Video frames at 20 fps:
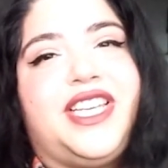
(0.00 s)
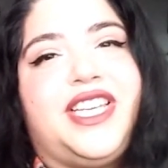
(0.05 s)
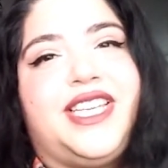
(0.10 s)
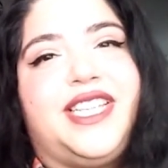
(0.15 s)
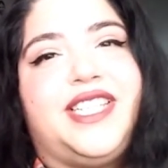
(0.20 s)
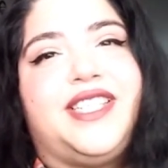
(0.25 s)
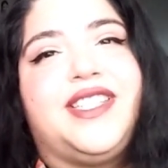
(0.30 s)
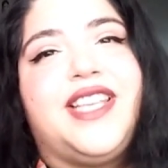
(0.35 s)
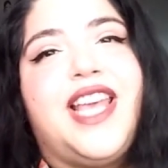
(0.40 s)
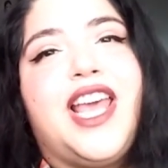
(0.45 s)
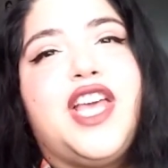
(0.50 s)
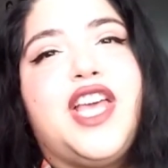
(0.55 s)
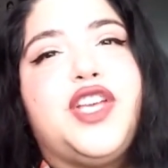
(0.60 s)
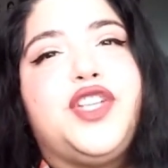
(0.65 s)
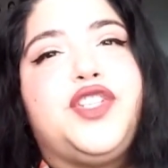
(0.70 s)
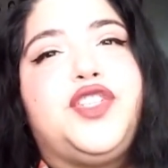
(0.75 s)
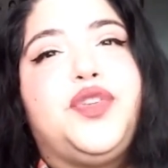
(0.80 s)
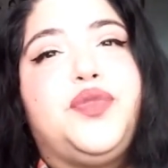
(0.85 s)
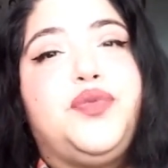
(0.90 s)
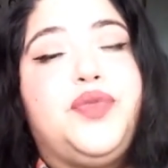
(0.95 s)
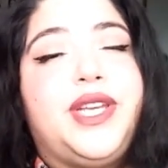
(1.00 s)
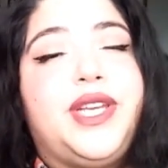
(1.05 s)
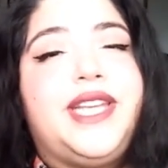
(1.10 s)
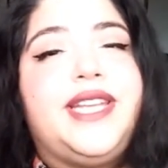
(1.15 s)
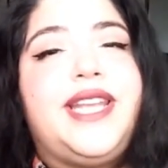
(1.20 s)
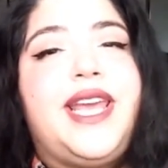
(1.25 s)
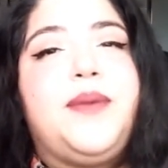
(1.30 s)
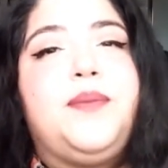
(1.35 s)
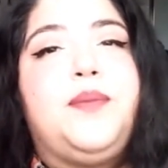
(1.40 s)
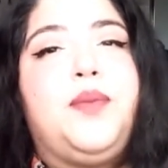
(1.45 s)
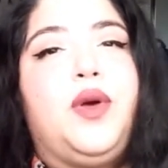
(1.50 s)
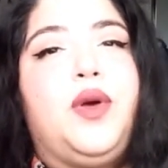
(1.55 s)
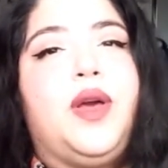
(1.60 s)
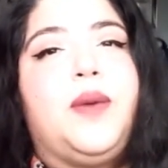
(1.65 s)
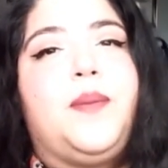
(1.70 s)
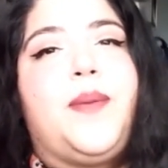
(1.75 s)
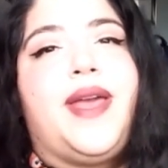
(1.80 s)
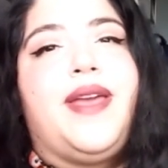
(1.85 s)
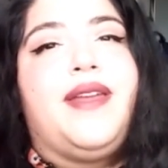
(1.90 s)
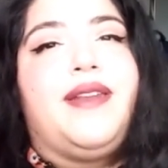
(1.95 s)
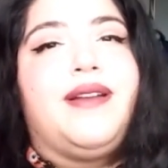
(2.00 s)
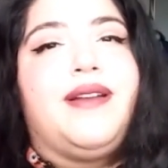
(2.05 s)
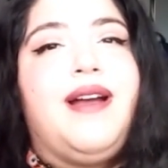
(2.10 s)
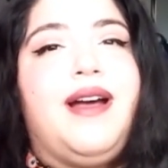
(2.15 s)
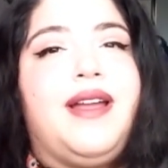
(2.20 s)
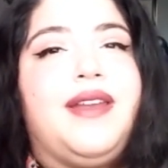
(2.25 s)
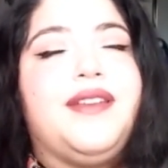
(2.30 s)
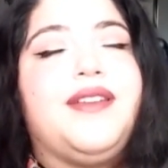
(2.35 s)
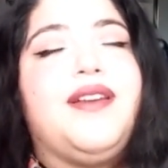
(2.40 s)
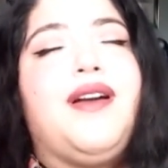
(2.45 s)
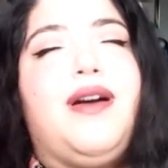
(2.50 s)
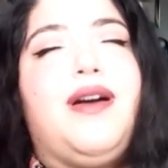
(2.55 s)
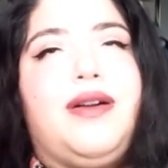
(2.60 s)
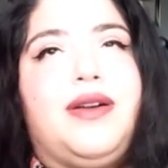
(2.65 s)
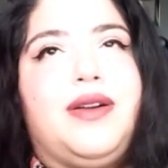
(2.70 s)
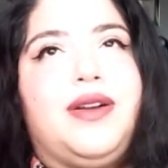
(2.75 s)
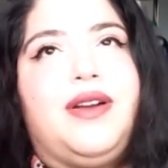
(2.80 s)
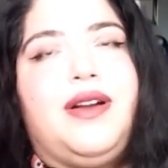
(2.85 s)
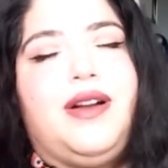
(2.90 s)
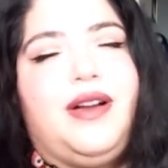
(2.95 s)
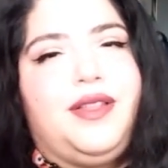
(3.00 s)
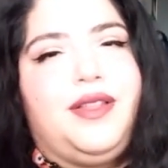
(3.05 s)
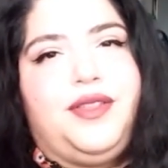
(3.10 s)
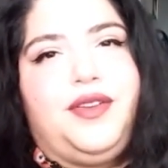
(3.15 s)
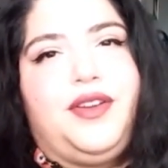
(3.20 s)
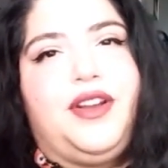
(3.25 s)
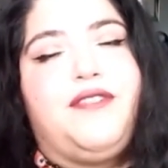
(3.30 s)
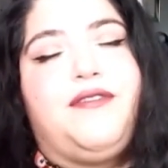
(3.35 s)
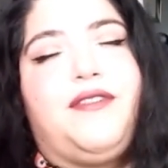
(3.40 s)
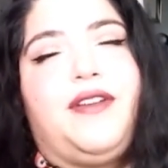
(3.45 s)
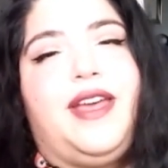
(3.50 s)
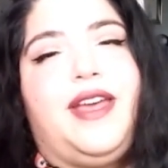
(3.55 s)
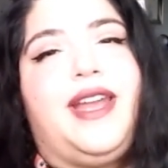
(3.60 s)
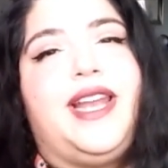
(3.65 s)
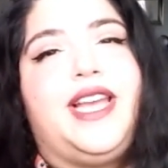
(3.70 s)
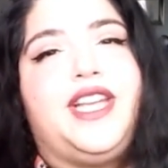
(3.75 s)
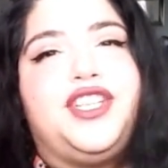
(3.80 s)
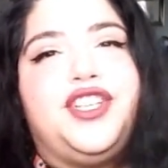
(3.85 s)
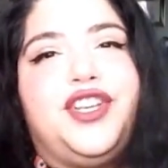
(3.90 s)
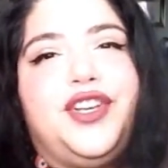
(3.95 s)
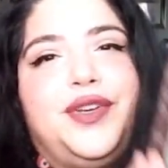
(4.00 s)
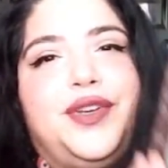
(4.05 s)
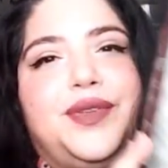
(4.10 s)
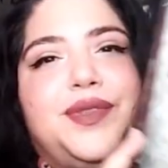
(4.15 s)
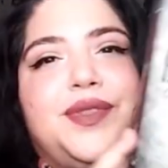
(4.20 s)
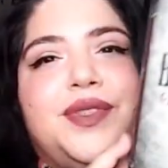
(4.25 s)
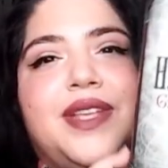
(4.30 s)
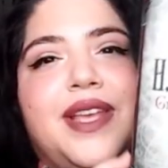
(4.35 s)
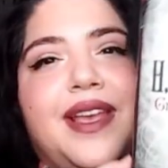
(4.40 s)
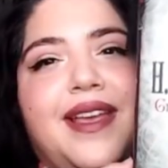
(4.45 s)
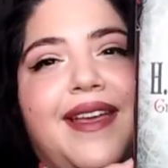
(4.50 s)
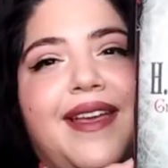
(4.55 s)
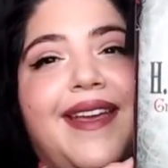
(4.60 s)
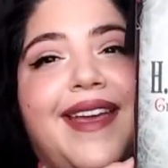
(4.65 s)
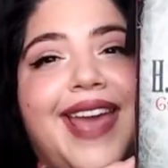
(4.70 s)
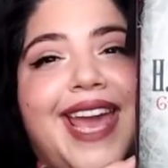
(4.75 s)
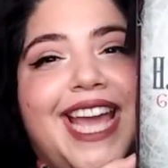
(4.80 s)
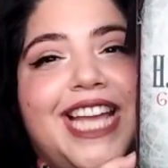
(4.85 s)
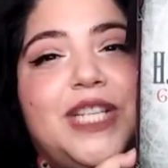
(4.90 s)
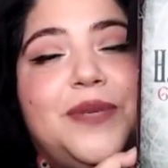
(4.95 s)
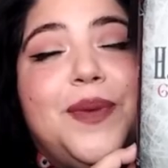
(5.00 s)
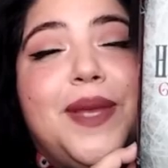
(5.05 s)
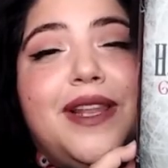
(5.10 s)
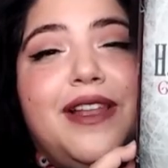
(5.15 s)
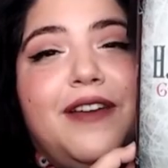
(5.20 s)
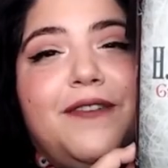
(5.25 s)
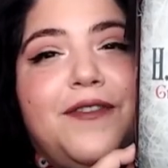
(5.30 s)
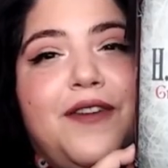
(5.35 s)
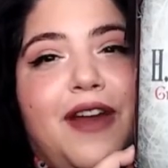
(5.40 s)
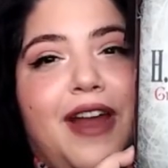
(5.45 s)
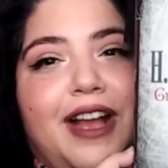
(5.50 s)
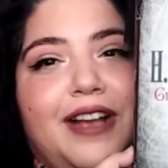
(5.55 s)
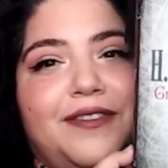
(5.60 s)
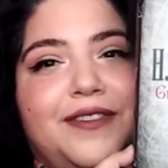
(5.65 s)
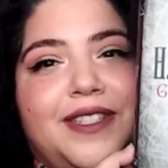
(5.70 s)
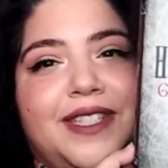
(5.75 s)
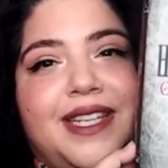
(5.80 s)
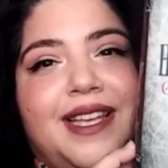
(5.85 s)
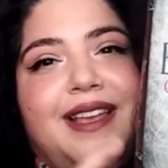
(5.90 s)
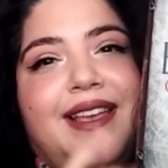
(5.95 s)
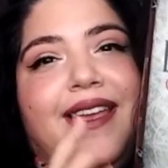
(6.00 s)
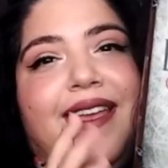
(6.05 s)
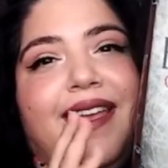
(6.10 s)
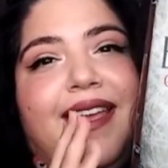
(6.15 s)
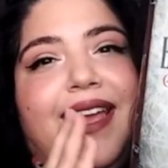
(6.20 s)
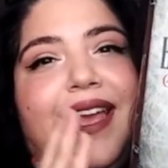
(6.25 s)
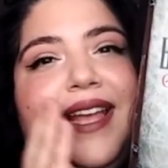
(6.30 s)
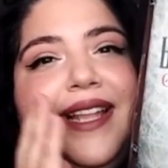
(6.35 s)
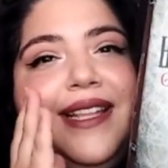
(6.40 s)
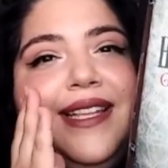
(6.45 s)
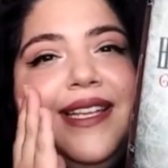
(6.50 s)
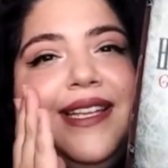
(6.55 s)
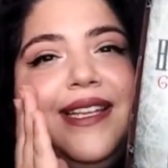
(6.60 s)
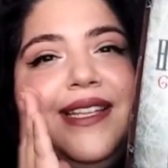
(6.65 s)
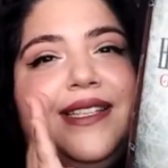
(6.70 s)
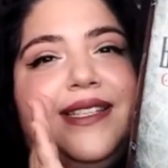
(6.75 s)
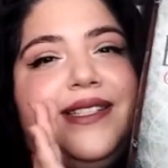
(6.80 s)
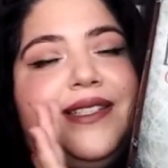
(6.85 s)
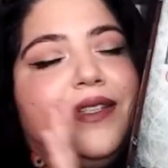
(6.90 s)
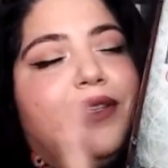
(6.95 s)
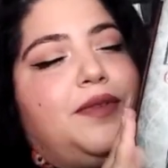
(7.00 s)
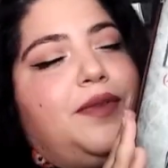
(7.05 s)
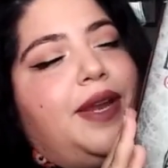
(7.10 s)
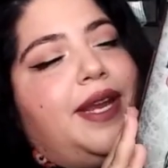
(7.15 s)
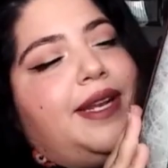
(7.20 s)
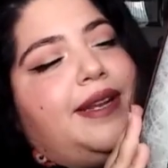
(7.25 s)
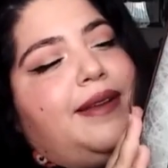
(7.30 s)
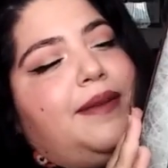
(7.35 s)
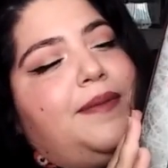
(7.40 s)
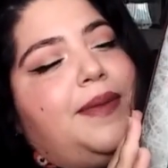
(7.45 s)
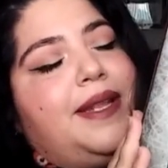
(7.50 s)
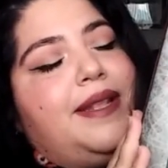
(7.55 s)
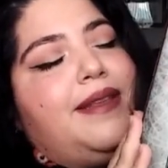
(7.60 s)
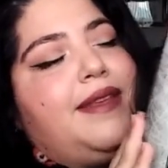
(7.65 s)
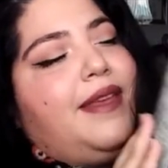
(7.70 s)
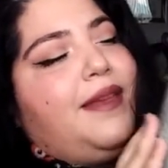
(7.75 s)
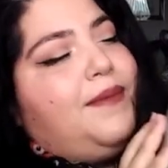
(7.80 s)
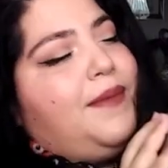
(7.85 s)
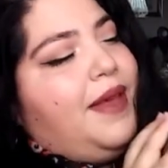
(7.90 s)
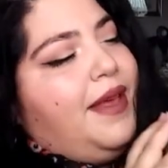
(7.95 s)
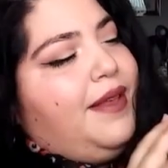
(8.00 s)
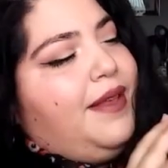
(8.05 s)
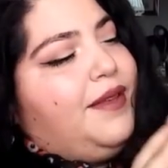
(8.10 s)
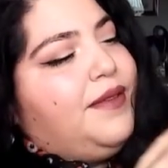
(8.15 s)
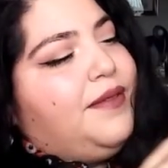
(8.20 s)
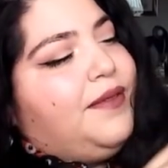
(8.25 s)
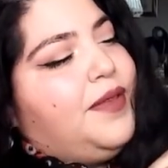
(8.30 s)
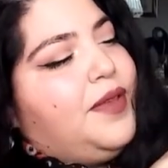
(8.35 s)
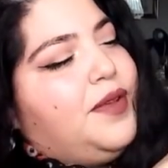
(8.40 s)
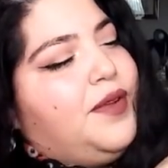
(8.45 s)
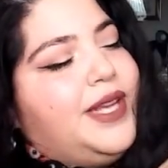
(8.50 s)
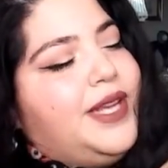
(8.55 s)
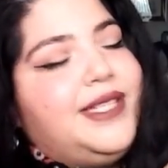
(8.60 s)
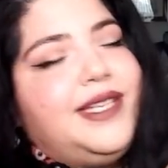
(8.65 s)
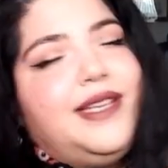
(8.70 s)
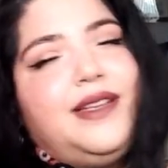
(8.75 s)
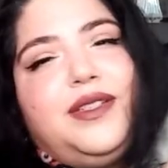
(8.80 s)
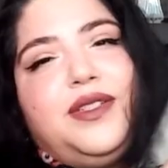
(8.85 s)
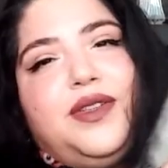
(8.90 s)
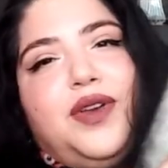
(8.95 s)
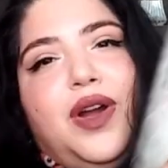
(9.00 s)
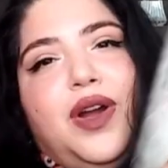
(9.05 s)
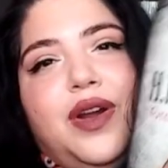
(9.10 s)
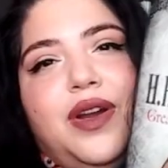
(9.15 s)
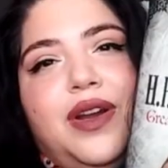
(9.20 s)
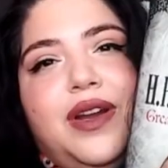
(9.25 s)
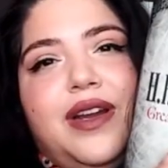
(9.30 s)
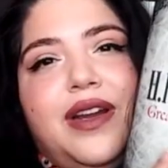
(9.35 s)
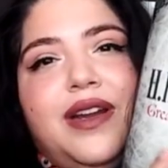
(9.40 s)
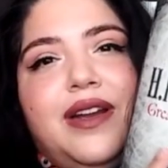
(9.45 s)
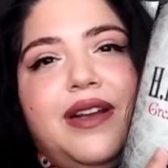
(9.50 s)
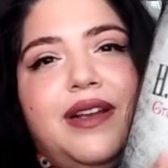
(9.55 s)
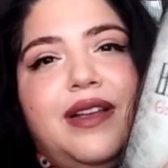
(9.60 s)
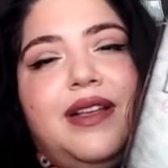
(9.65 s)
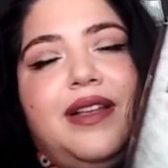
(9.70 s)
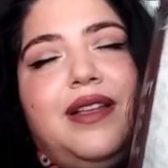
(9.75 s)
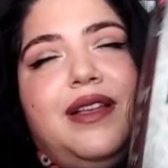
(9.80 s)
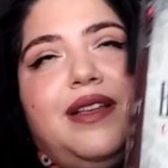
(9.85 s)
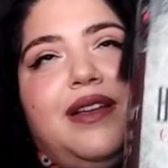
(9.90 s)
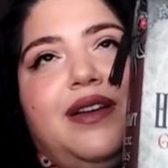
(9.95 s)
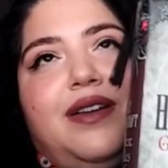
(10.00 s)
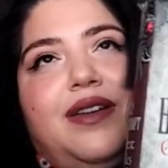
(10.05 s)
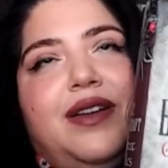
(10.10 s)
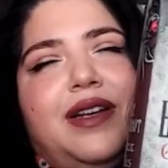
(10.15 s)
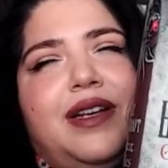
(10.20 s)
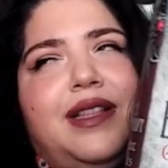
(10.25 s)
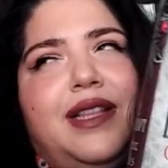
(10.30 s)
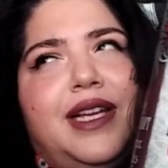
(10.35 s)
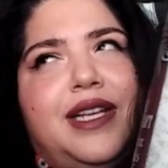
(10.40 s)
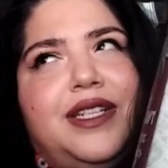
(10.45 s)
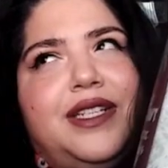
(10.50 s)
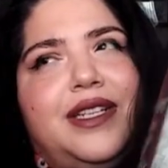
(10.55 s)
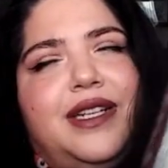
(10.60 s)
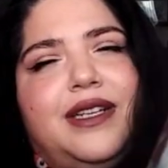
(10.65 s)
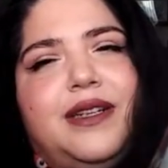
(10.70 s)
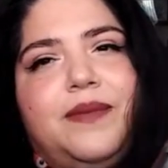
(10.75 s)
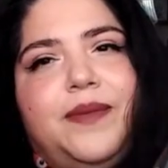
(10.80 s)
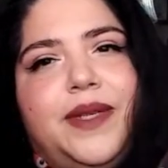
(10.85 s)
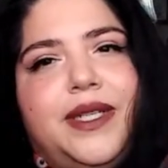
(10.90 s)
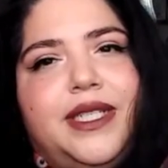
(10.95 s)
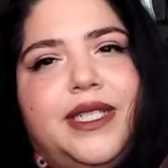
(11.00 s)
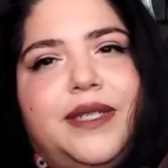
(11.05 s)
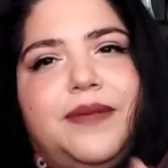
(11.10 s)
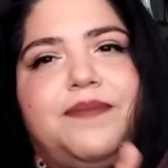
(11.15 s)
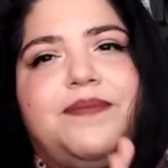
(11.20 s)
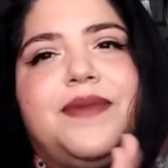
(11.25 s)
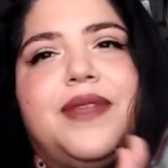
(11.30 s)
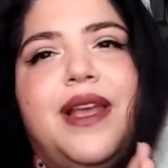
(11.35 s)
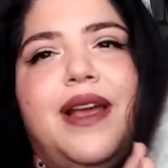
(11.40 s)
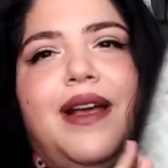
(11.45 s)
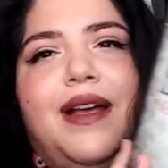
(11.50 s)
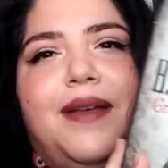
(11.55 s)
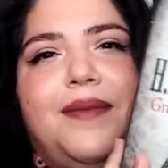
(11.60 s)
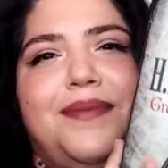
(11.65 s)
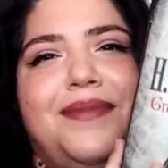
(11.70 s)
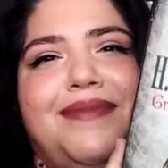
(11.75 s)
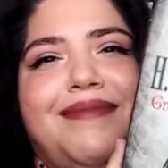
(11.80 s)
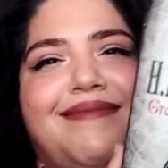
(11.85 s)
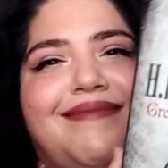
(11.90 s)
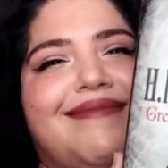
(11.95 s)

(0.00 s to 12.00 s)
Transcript: Is to read a book by an iconic horror author, and for that I chose H.P. Lovecraft and this great compendium of great tales of horror, or collection of compendium.